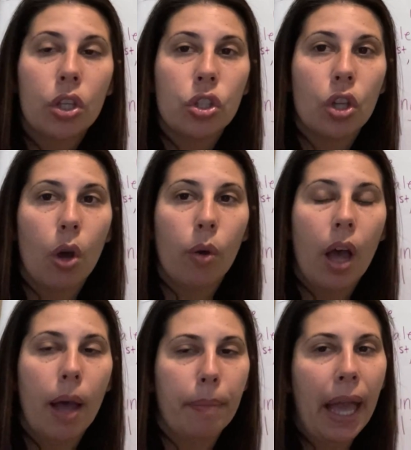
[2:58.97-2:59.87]
So
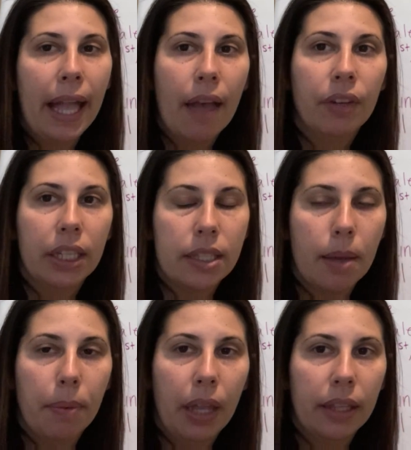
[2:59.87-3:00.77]
I have an
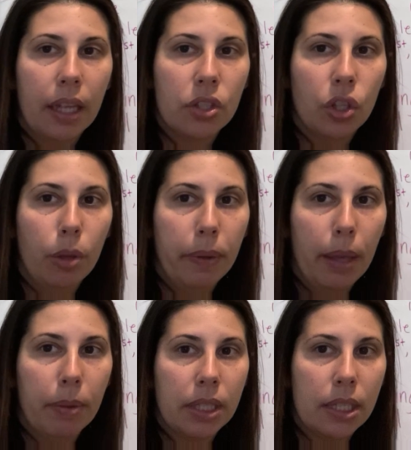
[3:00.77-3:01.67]
example like that so you'll be
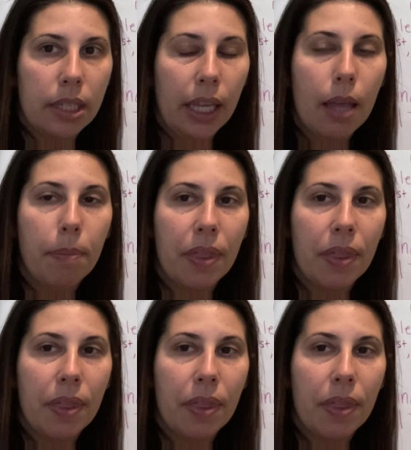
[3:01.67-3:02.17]
to see it,